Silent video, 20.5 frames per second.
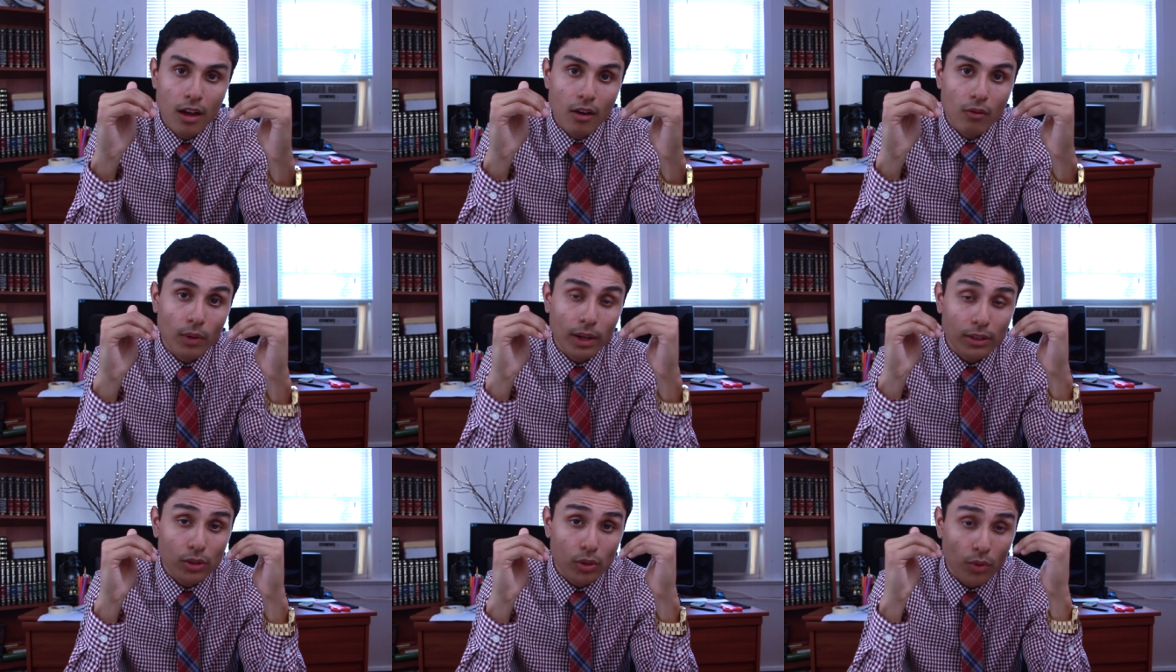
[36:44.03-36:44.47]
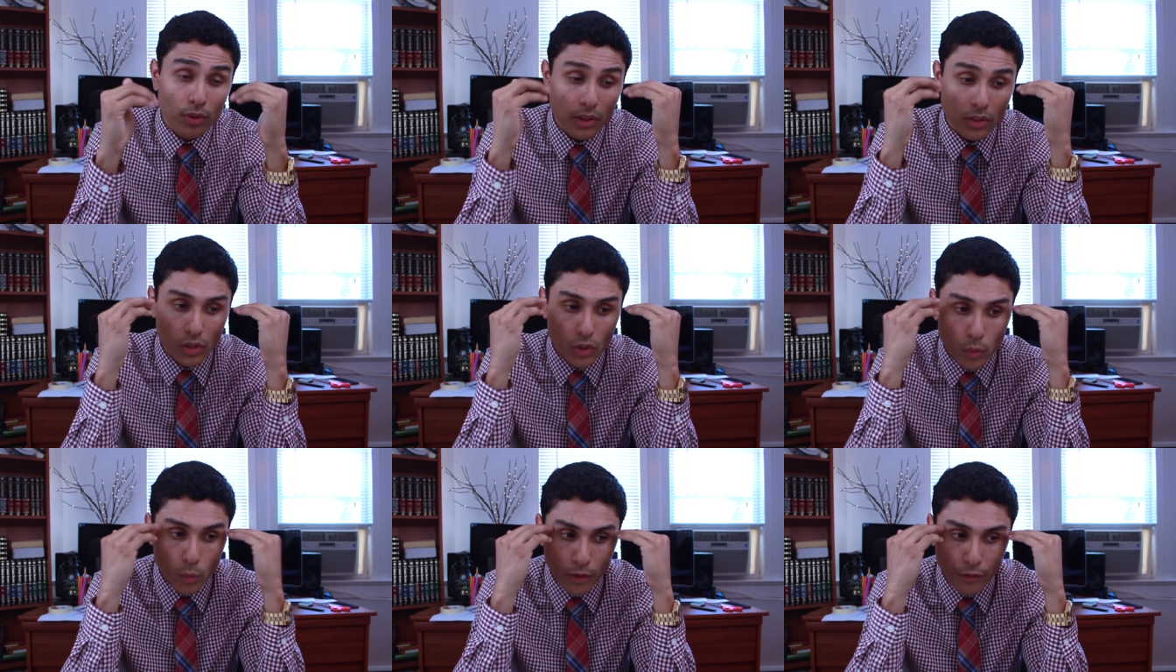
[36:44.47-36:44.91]
Right, so
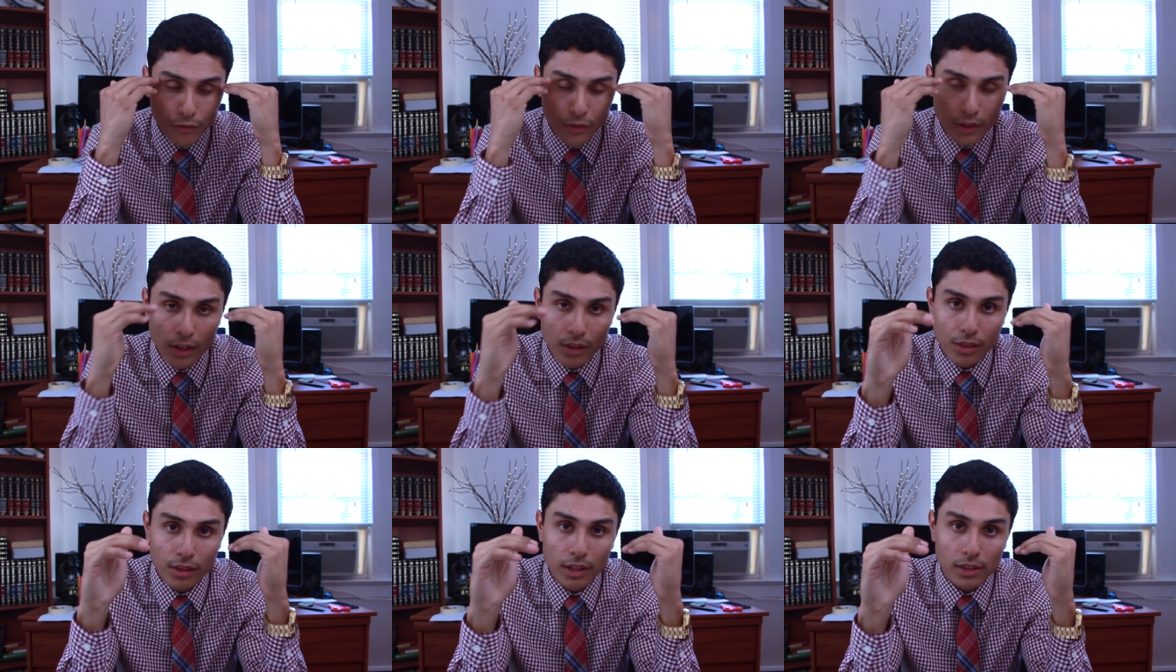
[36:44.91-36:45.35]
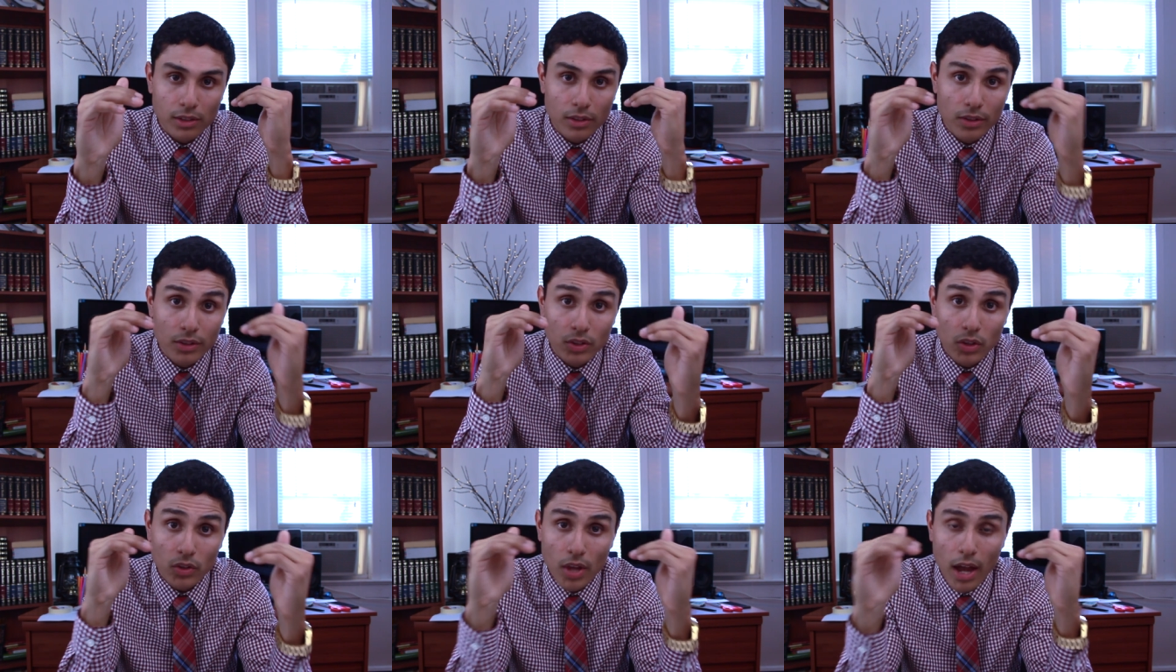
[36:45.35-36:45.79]
this is what faith is,
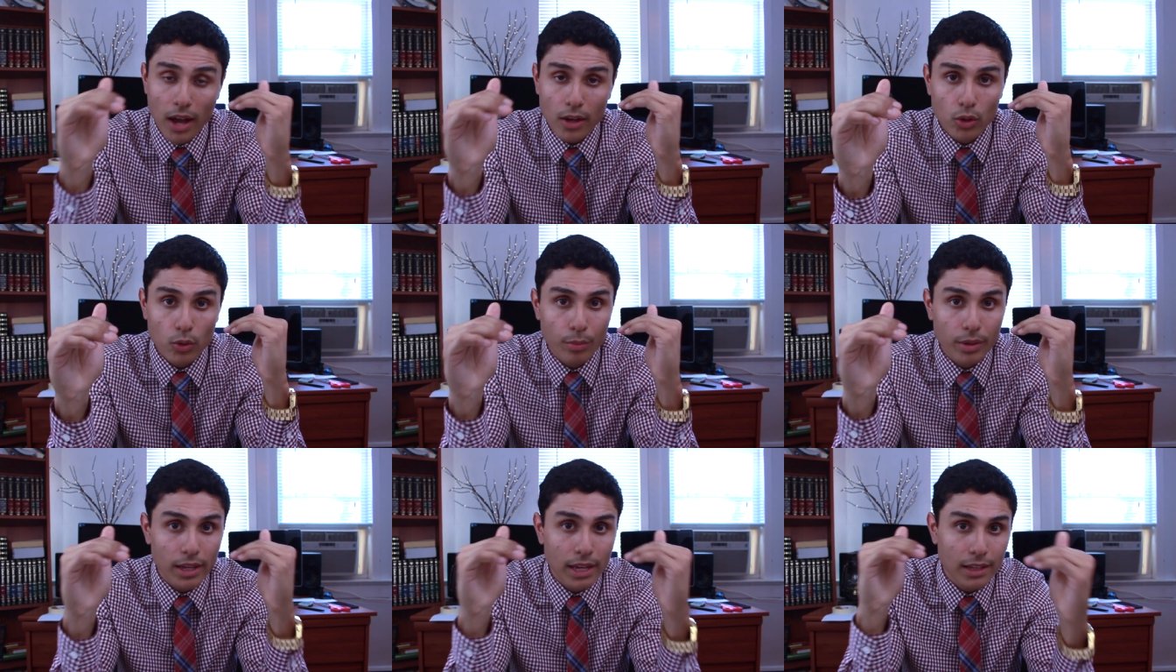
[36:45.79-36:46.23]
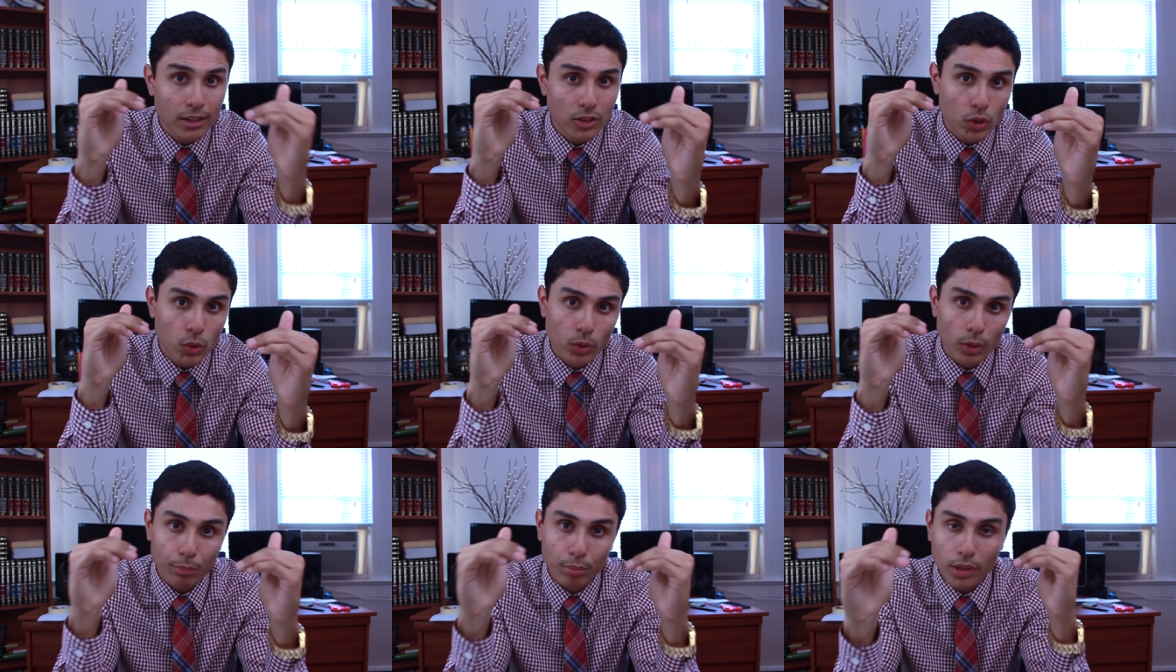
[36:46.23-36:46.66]
and this is how you begin
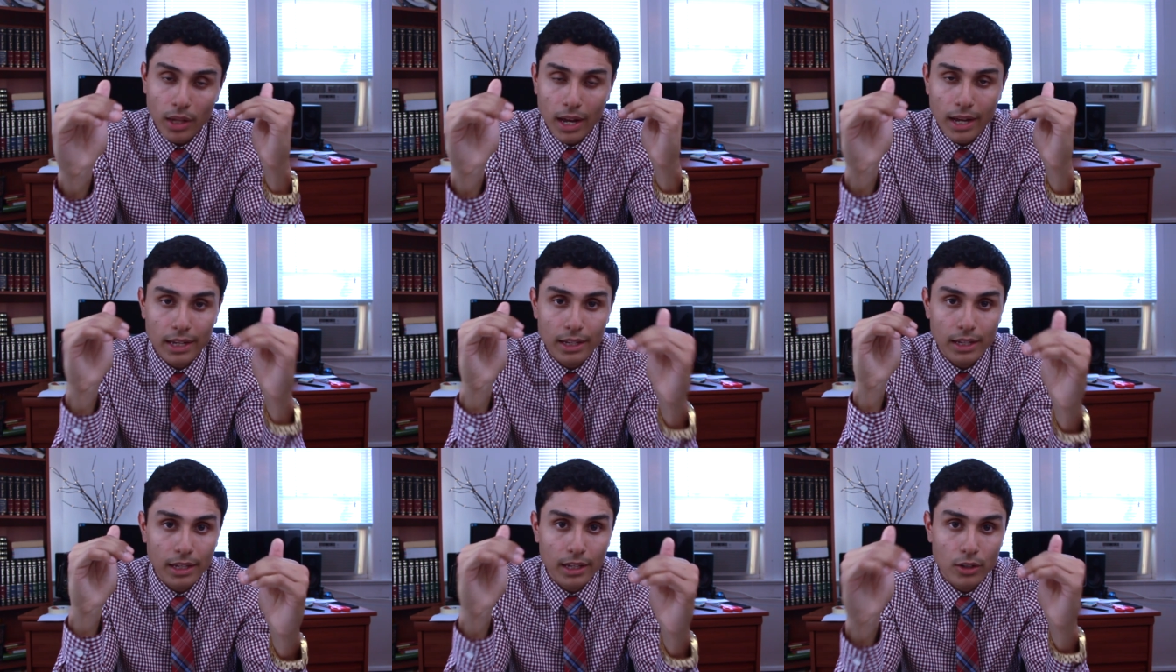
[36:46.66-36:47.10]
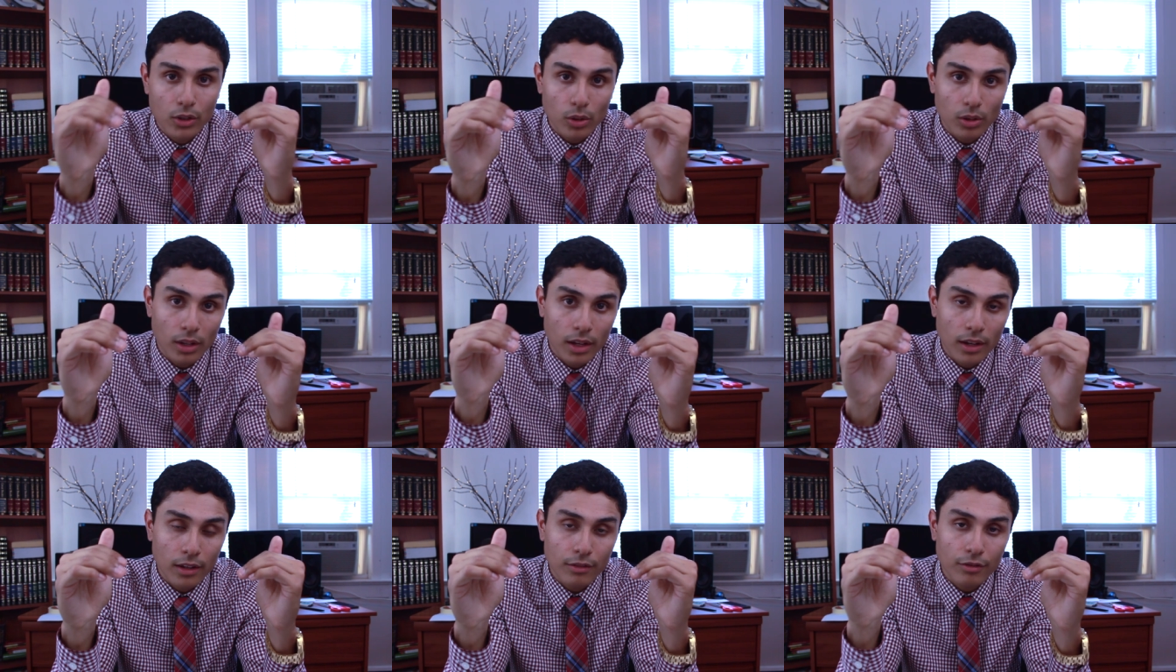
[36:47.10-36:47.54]
to apply it in your
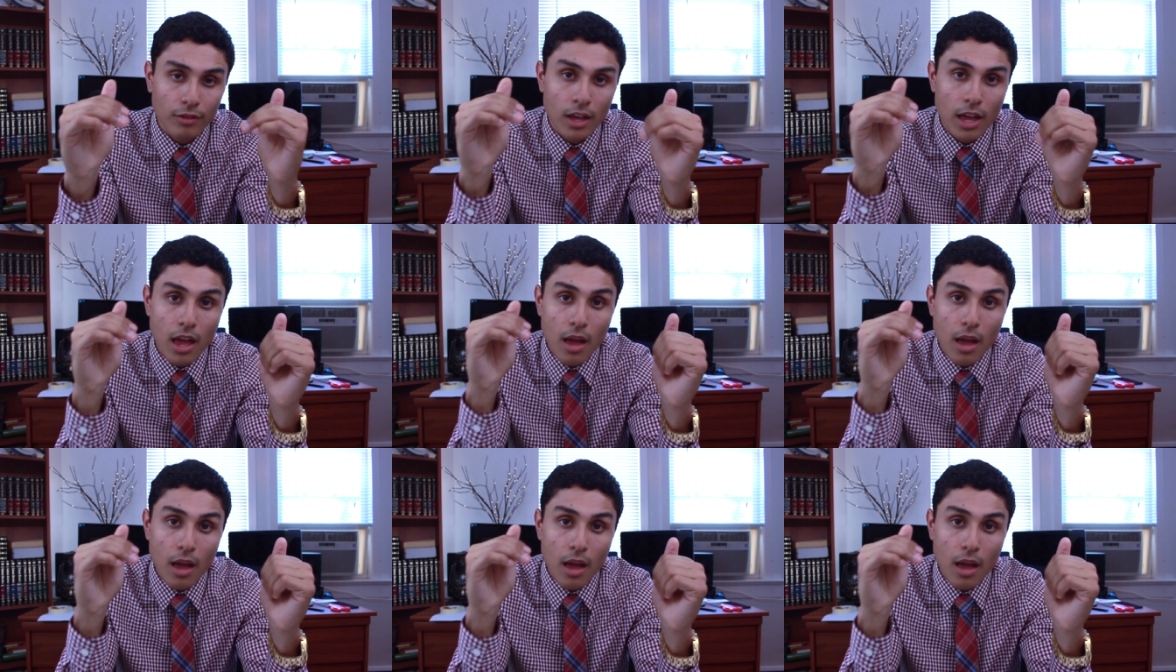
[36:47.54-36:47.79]
life.